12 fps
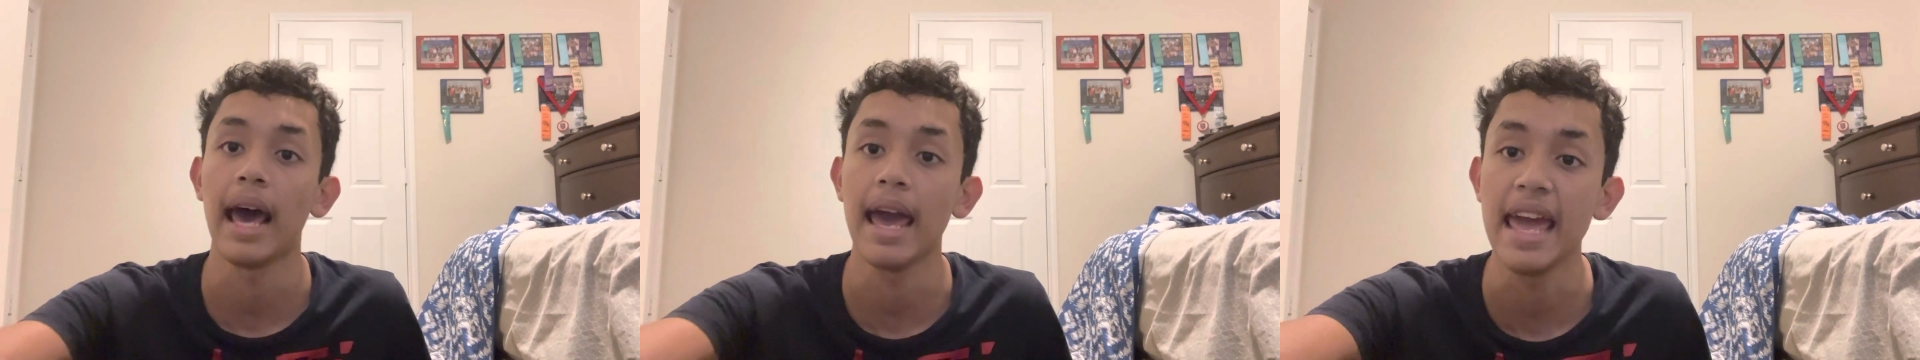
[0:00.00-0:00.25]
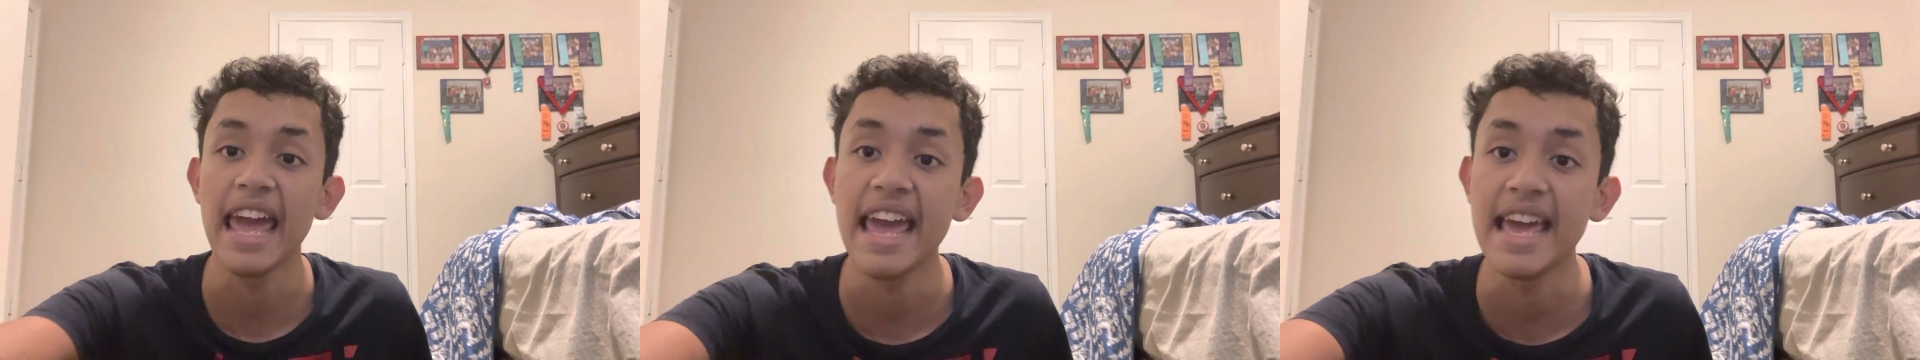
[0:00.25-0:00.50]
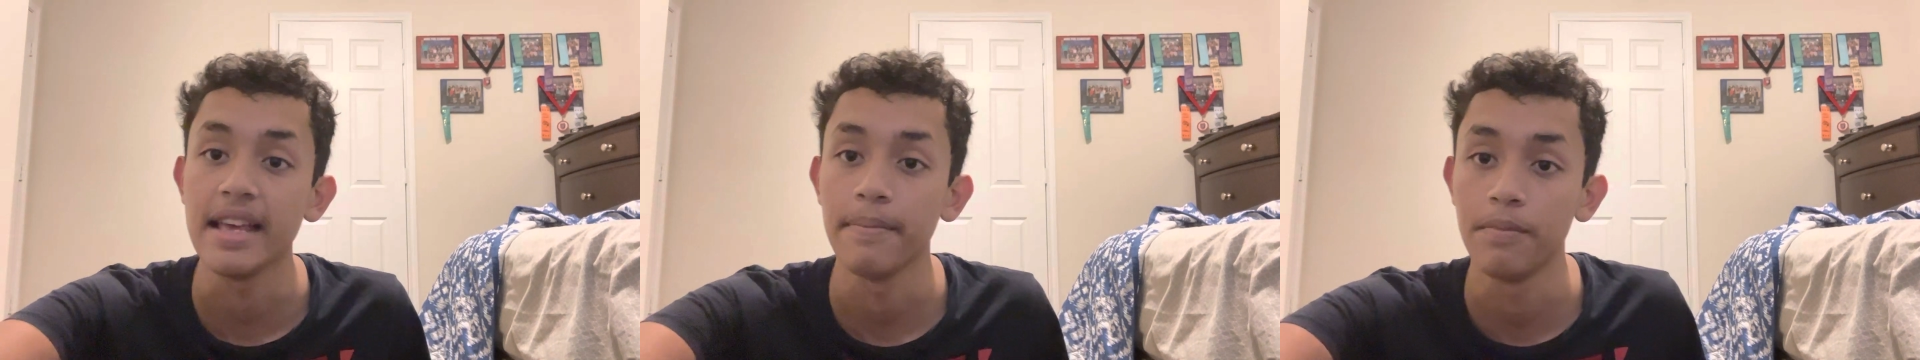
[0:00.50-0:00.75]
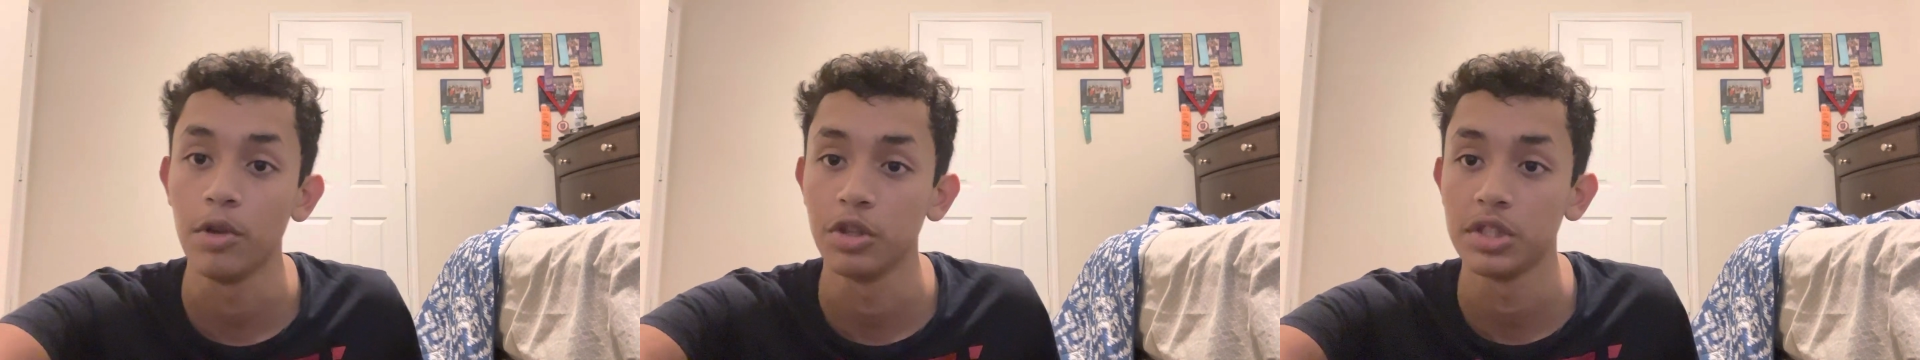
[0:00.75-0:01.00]
I
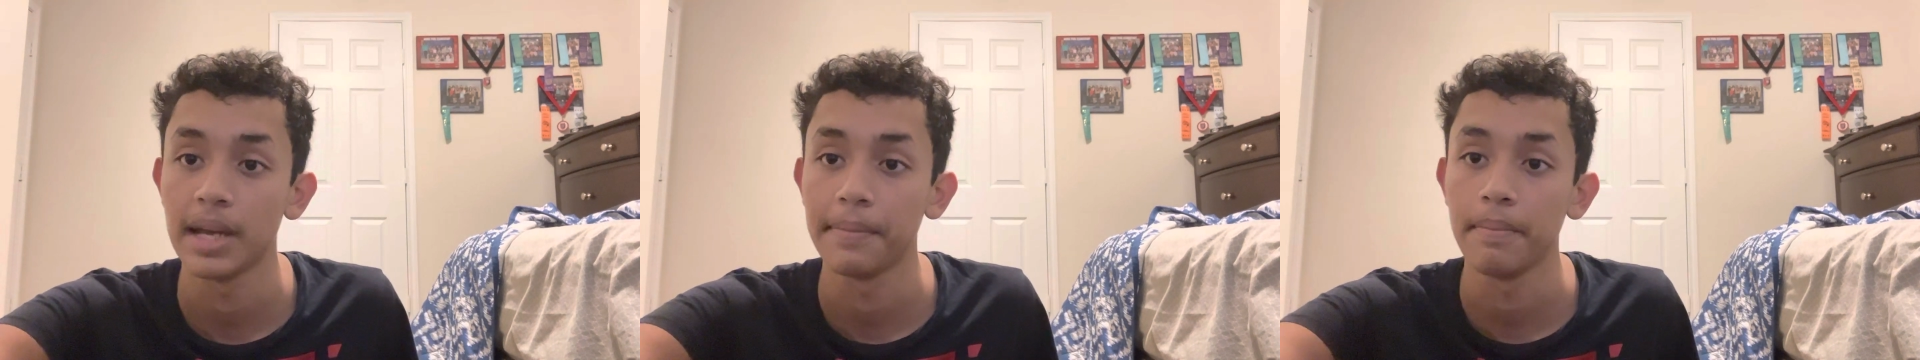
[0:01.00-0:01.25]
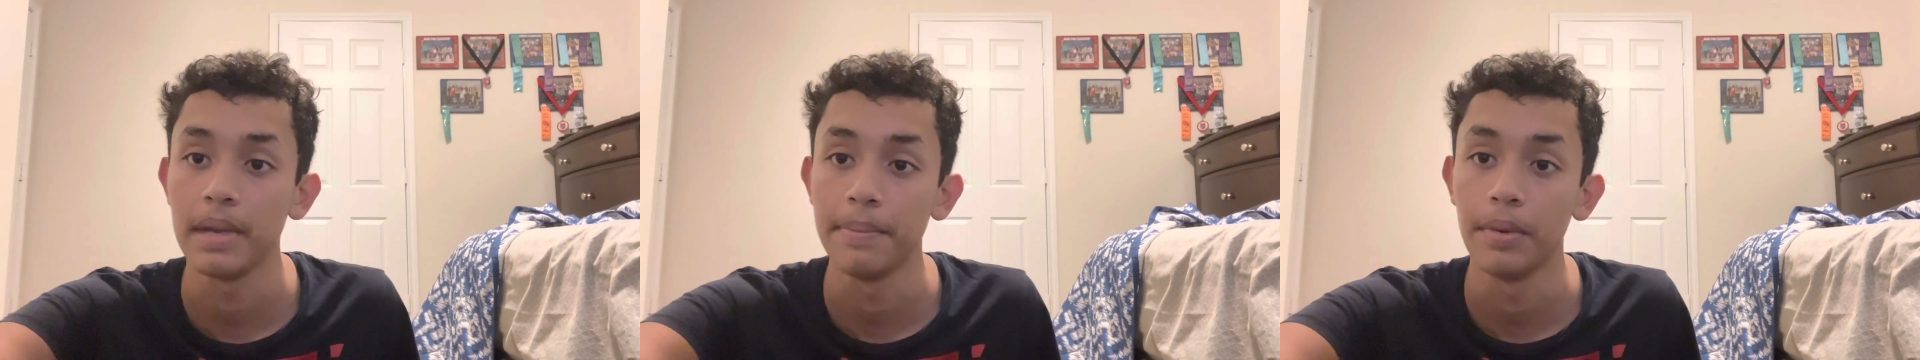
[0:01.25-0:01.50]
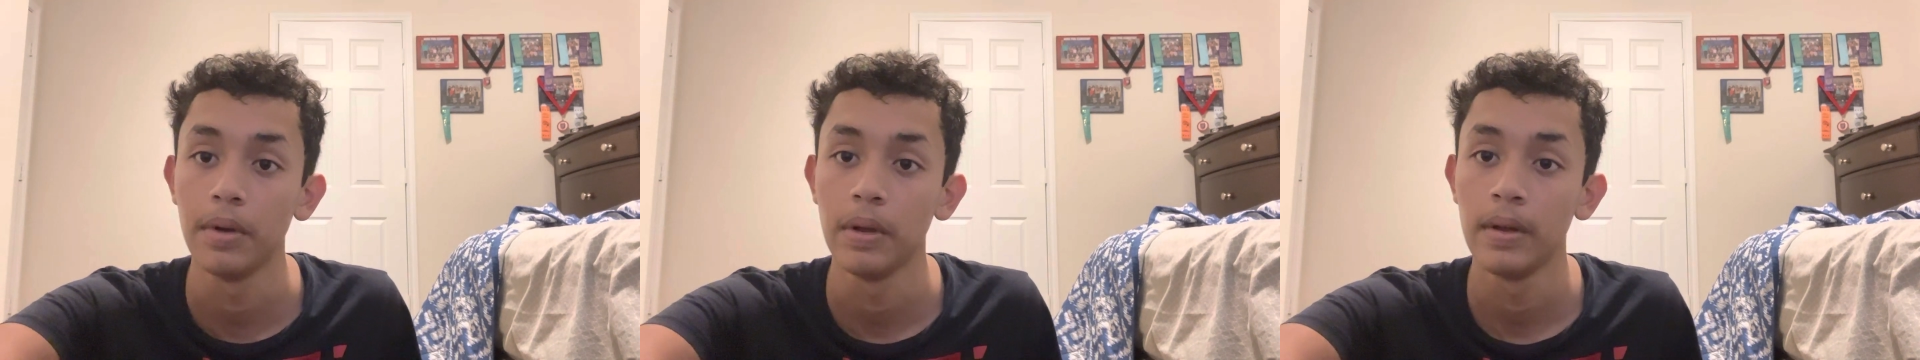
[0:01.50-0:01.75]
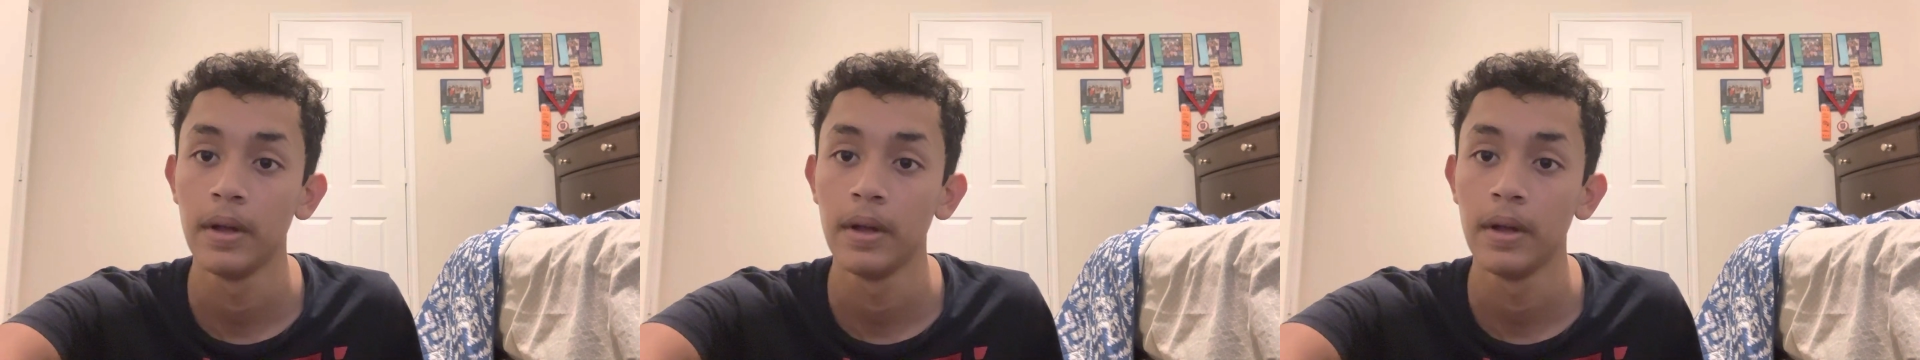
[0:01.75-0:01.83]
hate those type of people.